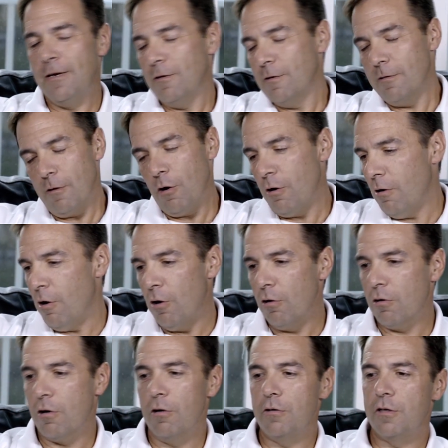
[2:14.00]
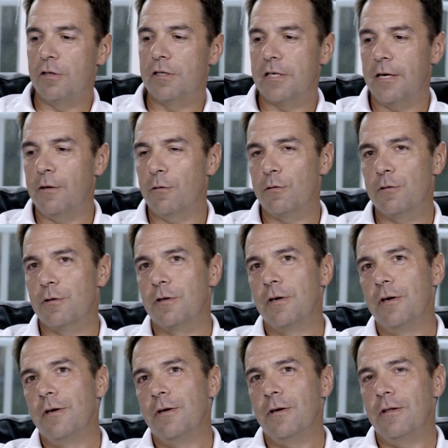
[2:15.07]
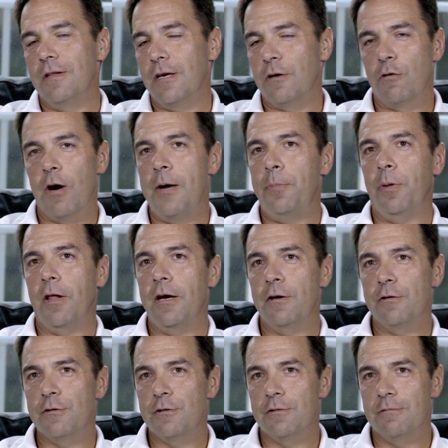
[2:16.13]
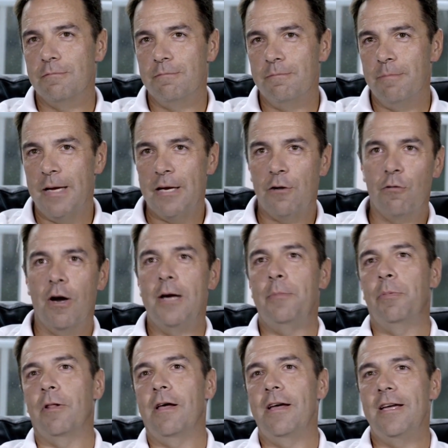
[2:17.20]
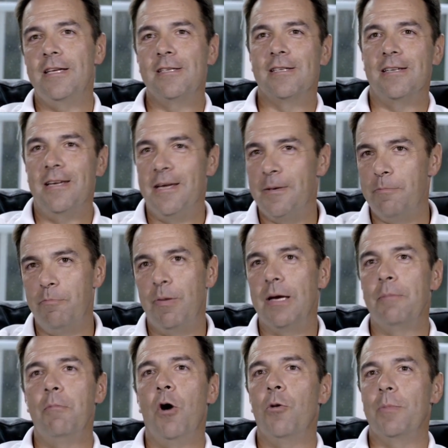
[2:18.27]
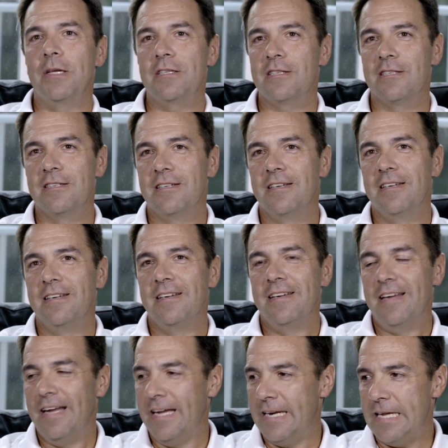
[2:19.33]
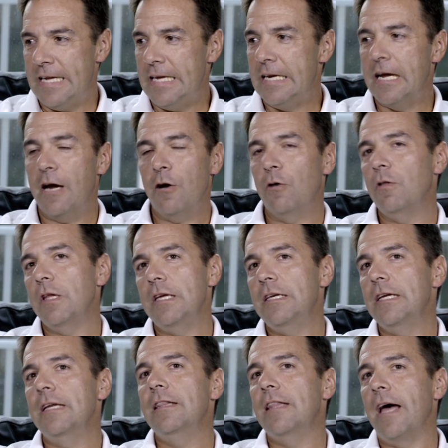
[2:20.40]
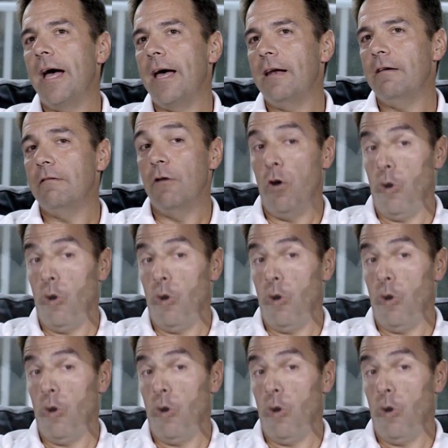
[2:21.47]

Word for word: you know, all, all coaches say there's that great players make great plays in big moments. And he not only did that